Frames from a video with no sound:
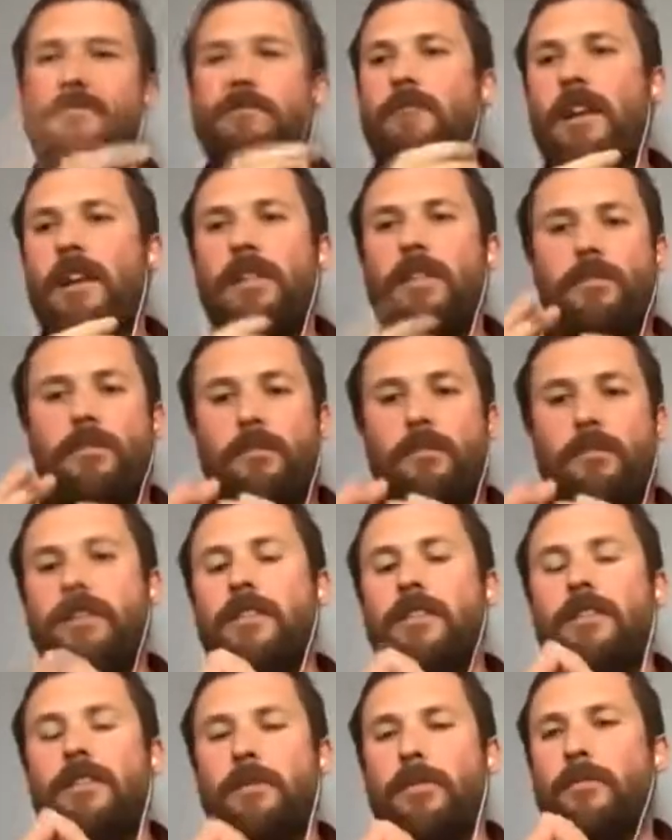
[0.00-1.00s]
3
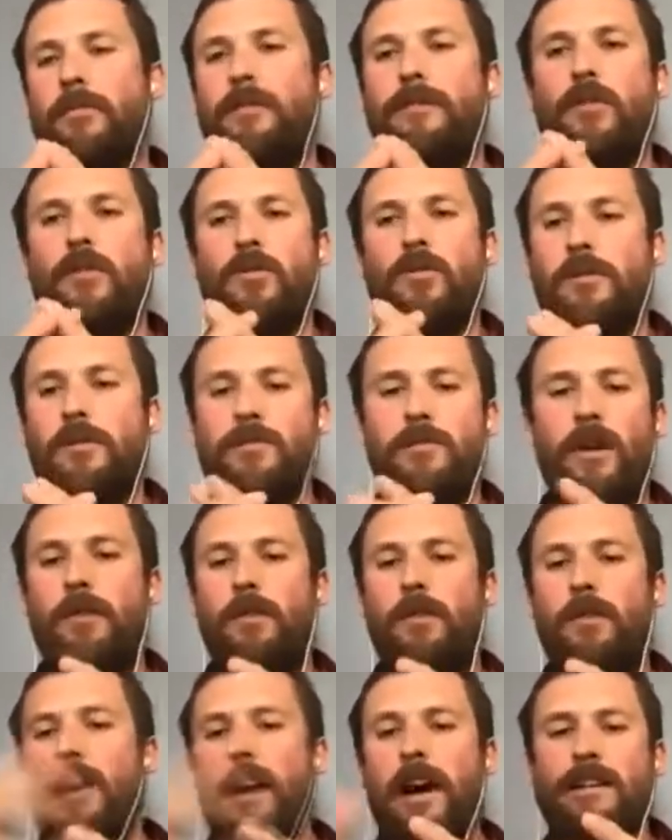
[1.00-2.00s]
or 4 times a week,
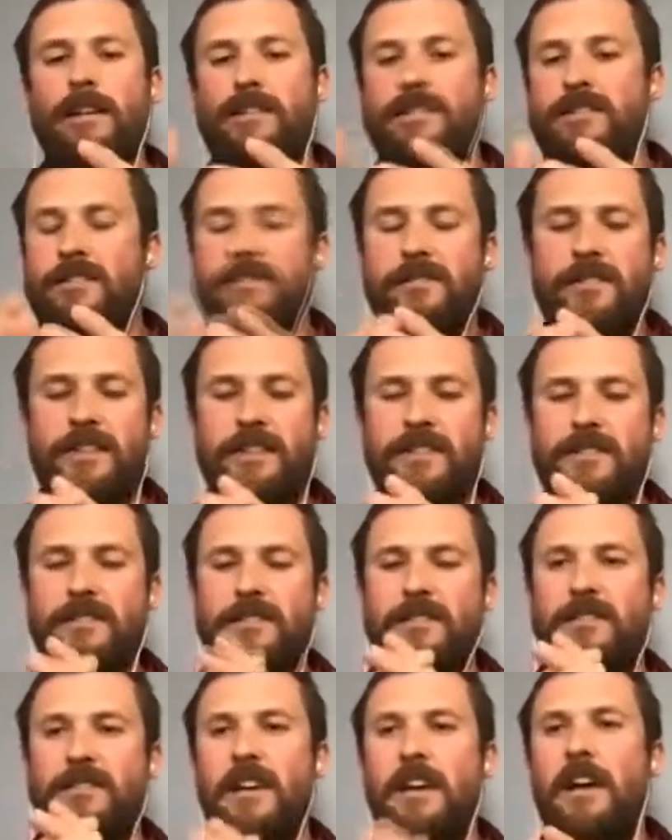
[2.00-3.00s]
regardless of the
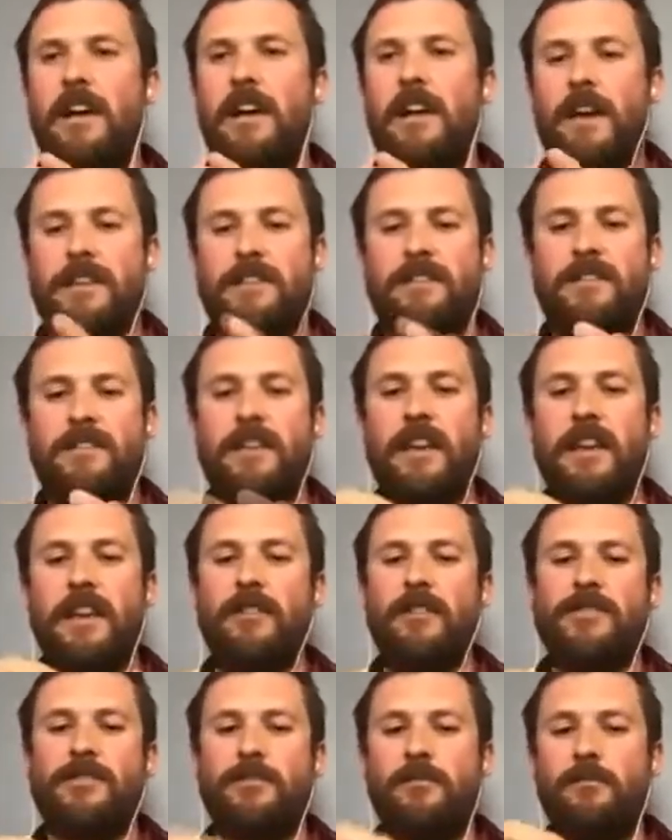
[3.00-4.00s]
distance. That's then
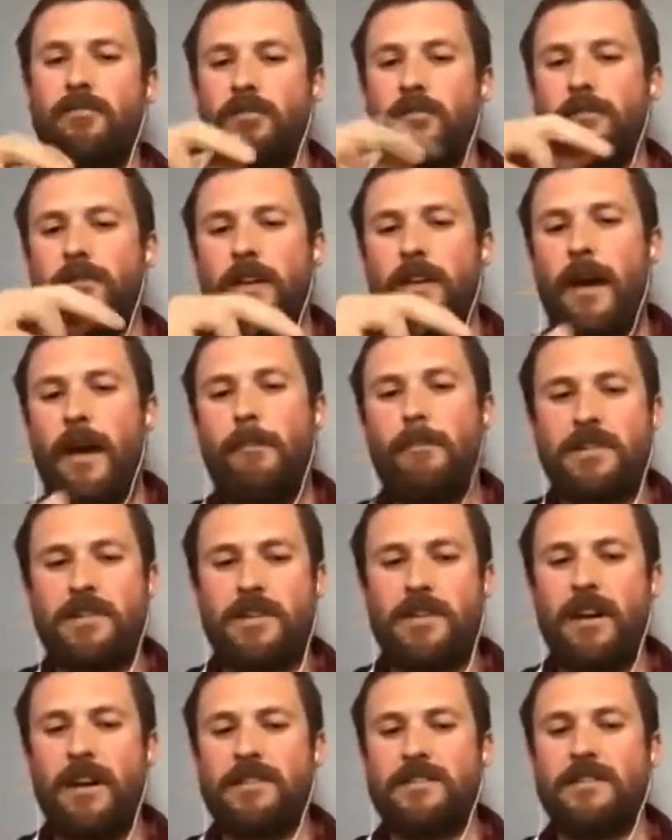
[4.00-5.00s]
going to improve their
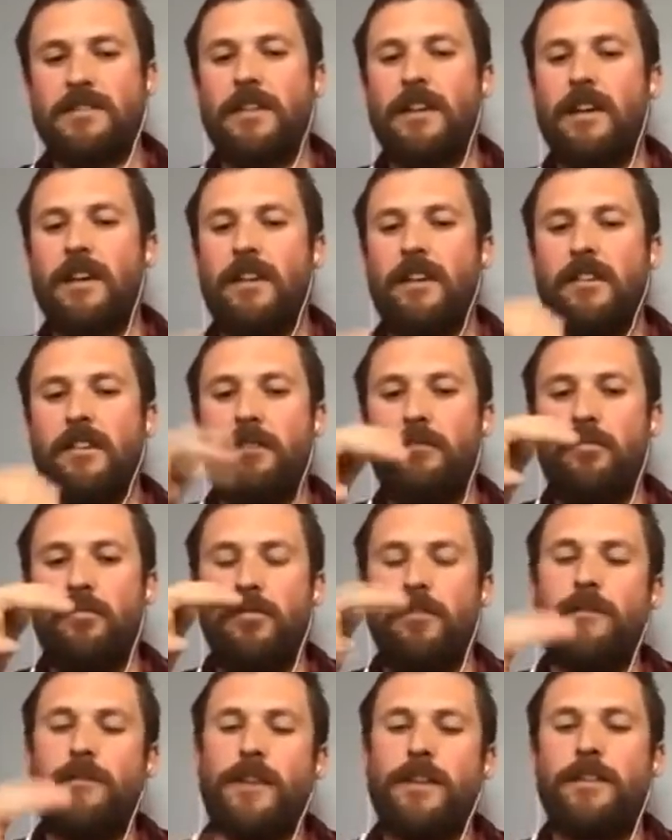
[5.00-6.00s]
appetite, so they're going to
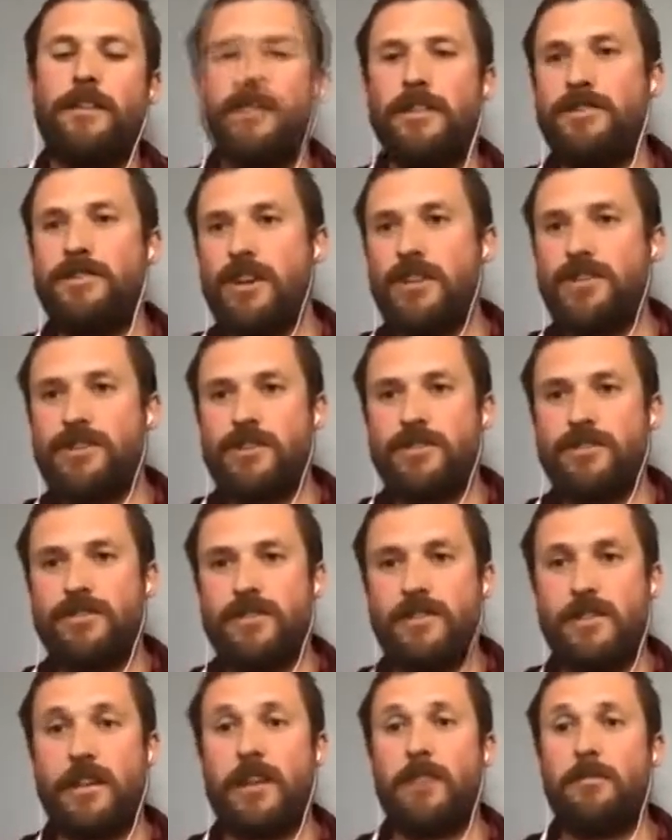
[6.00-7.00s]
improve their digestion,
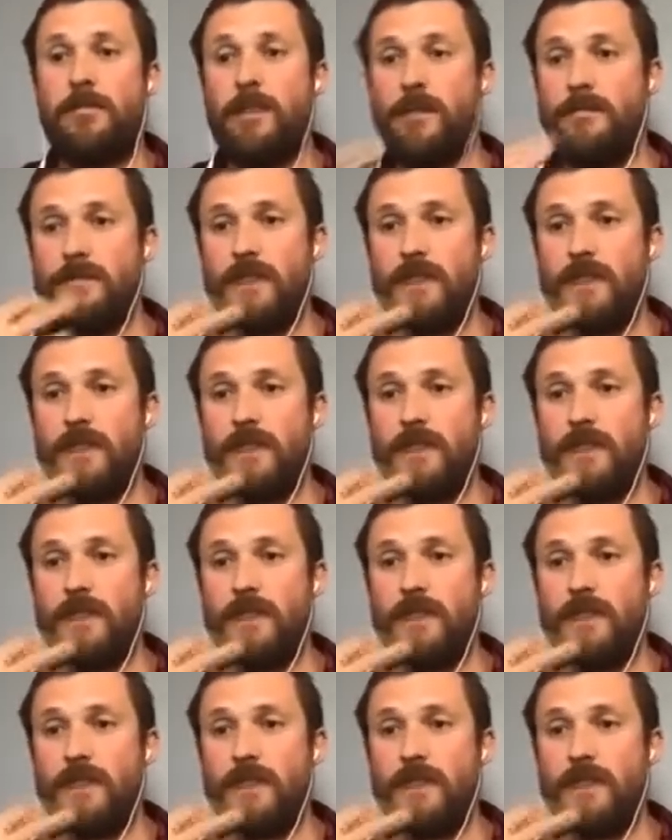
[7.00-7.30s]
so they're going to be able to